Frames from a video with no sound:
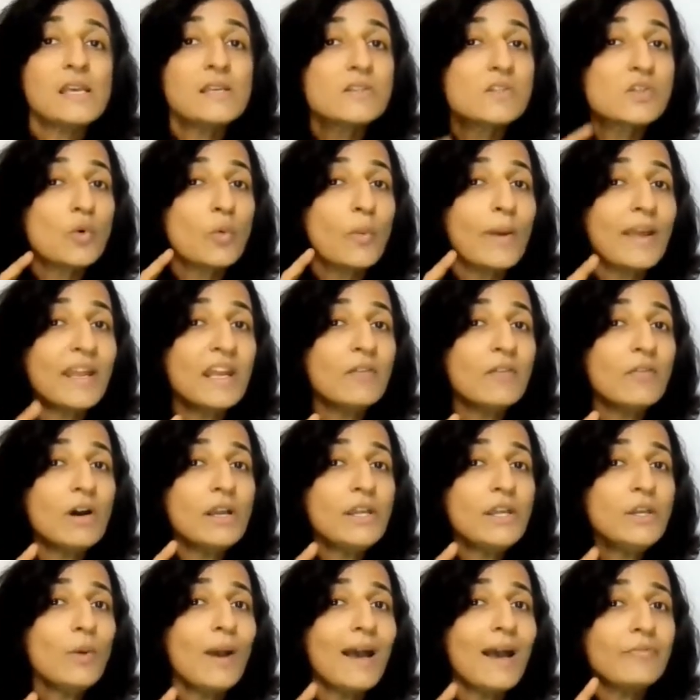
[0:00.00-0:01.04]
So whenever
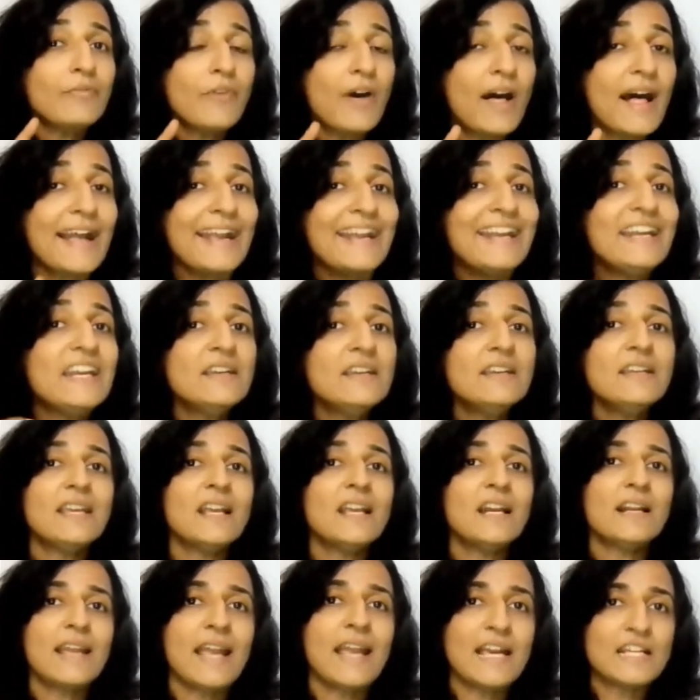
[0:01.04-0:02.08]
you have
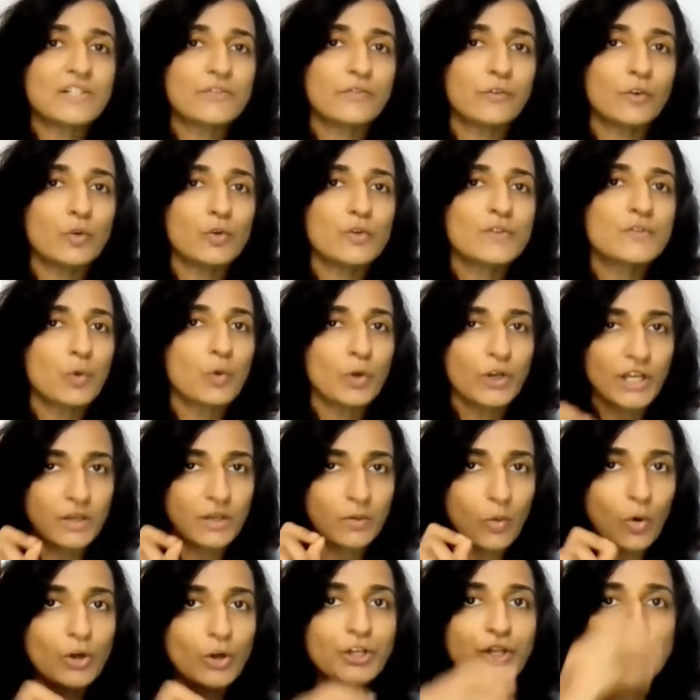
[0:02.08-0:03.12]
identical cash flows, what I
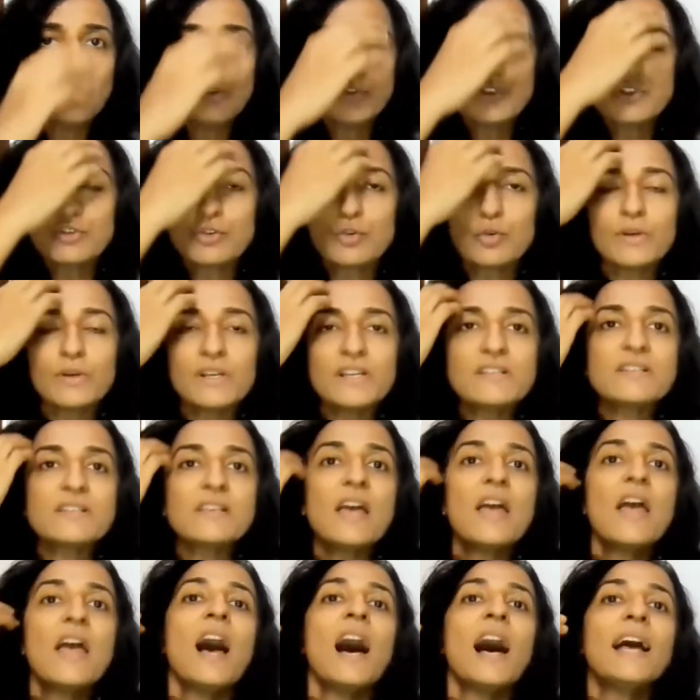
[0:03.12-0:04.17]
want you to do is,
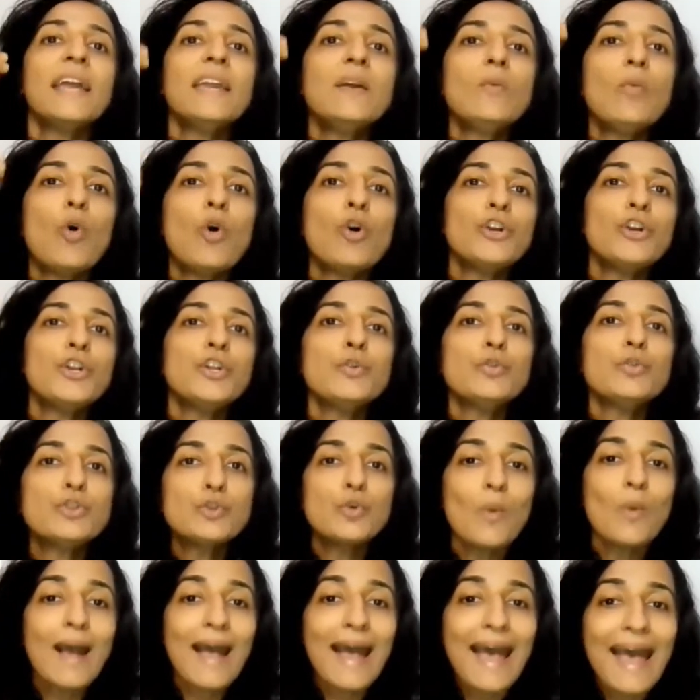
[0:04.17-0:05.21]
I want you
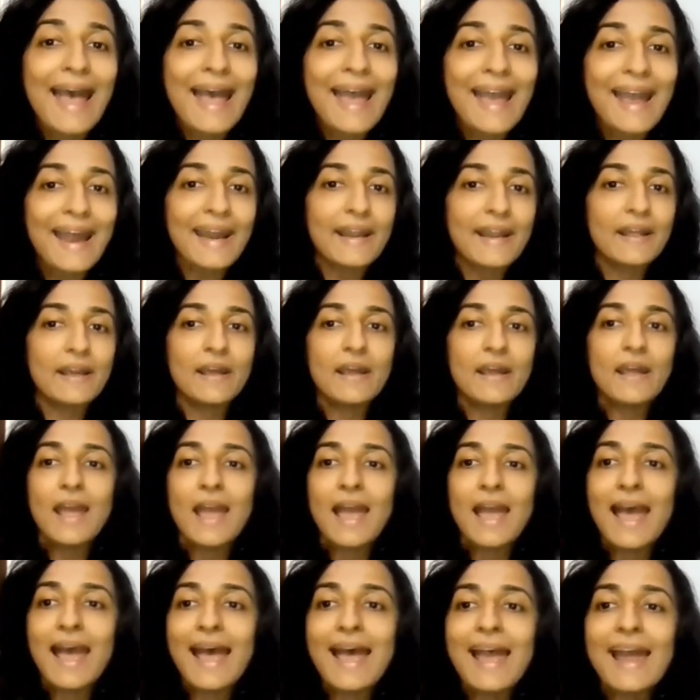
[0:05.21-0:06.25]
to add
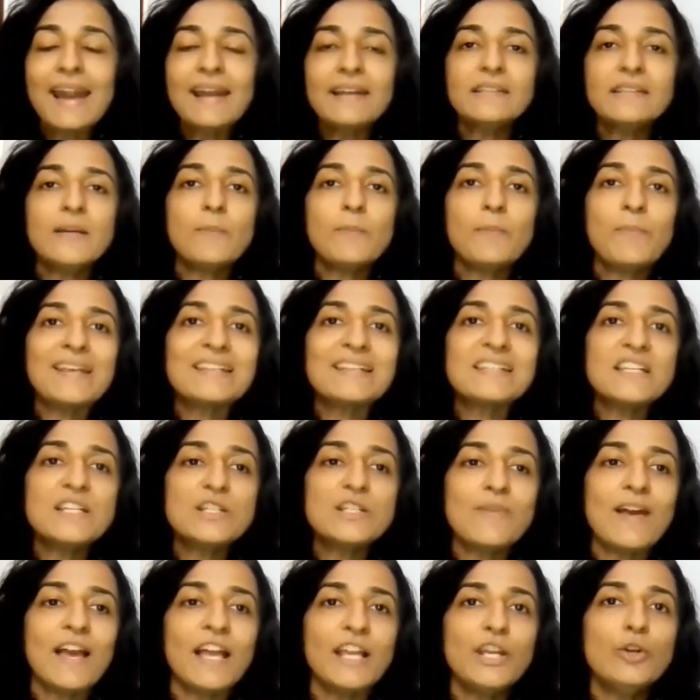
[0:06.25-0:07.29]
the
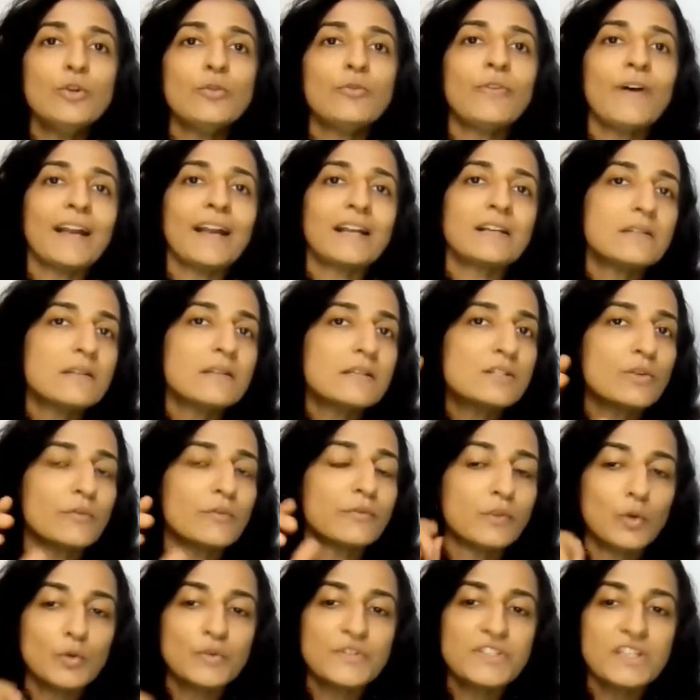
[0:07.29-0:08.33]
present value factors
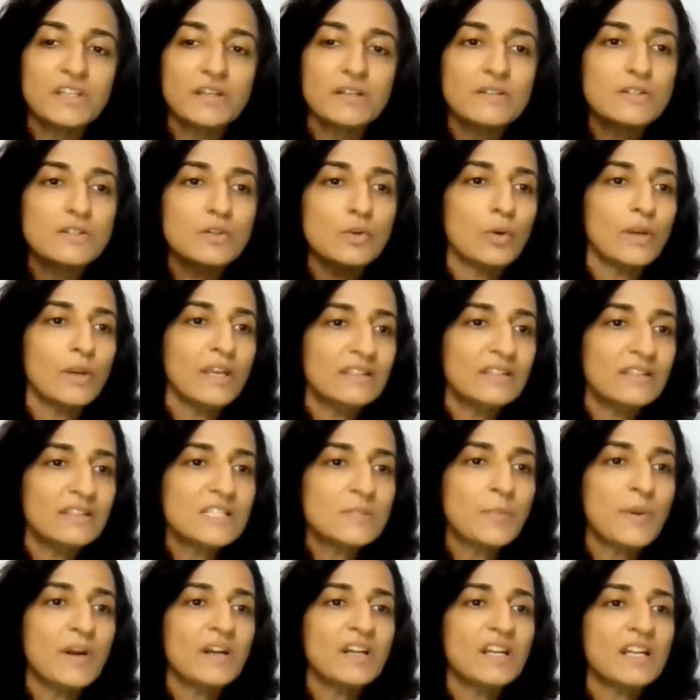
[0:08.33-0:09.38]
of those years. So in
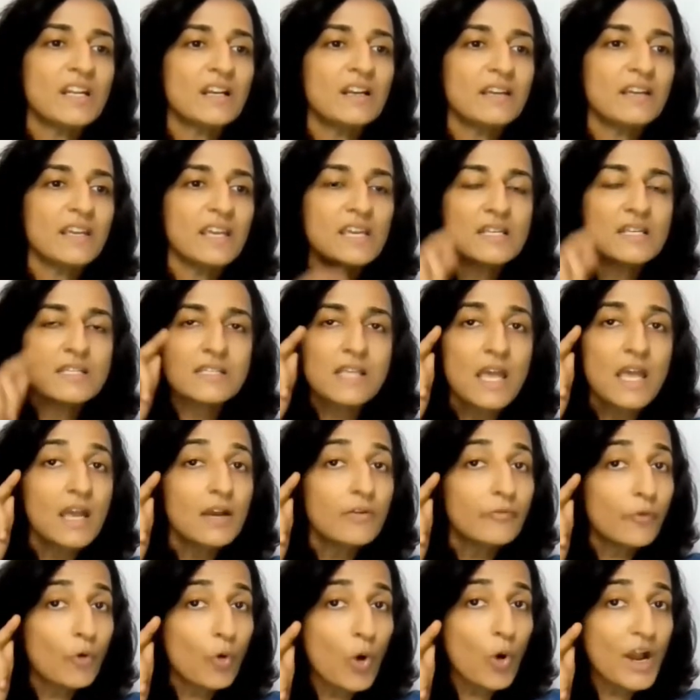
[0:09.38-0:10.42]
this particular case,
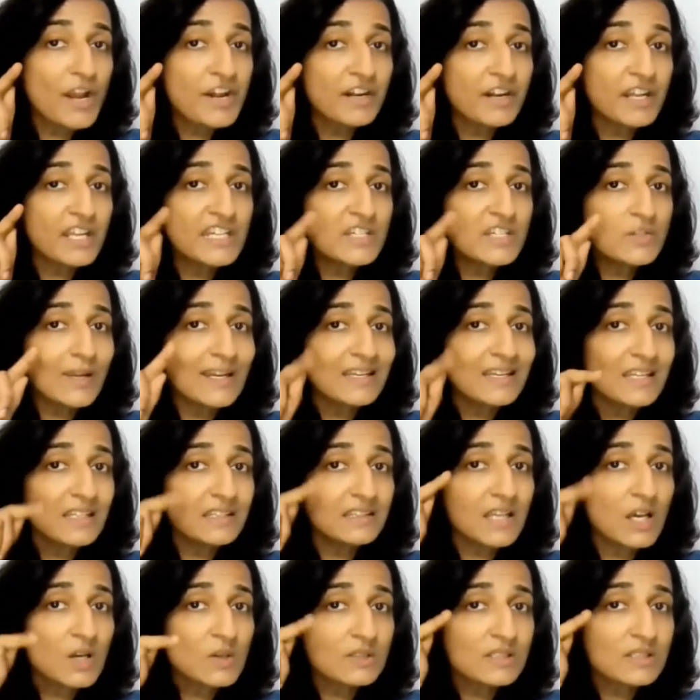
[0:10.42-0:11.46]

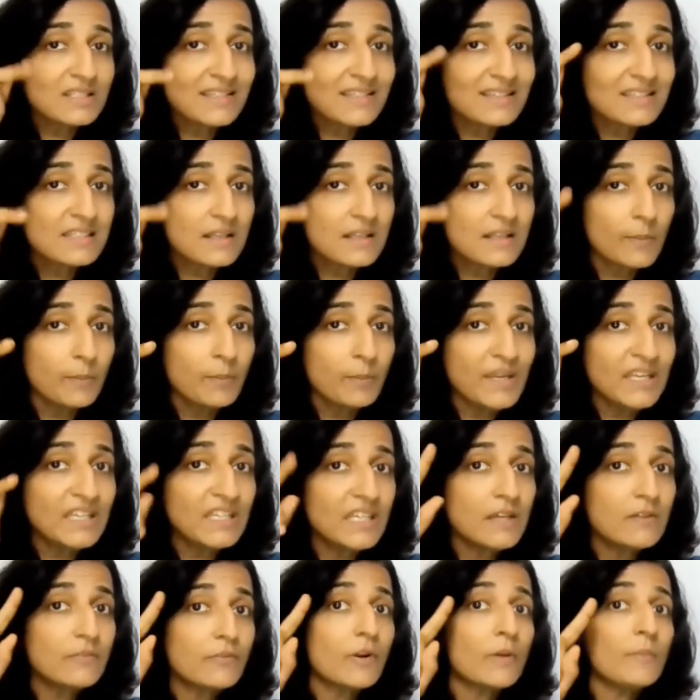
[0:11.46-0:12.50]
420,000 is
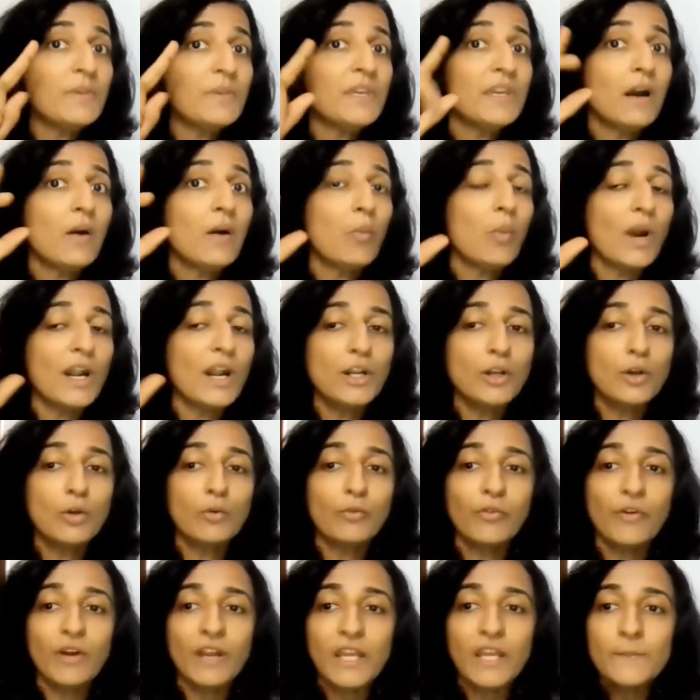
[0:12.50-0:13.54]
repeating from year 1 to
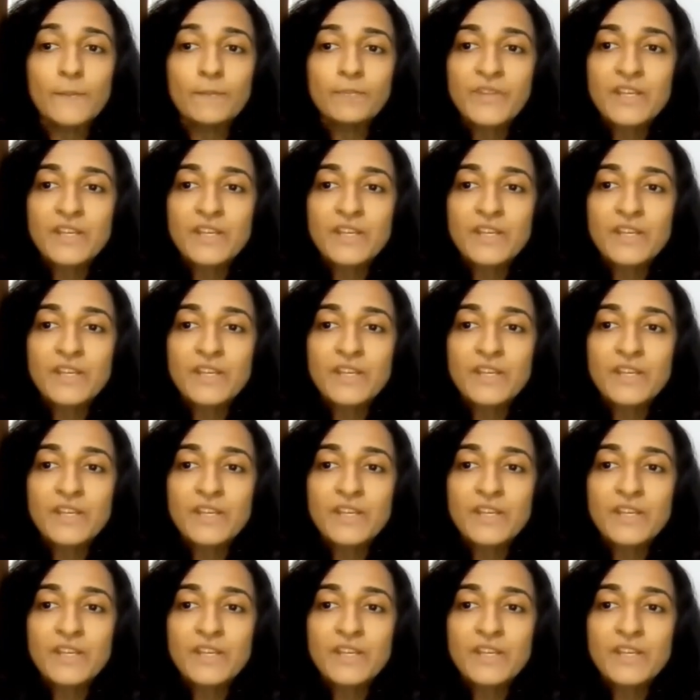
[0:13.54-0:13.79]
5.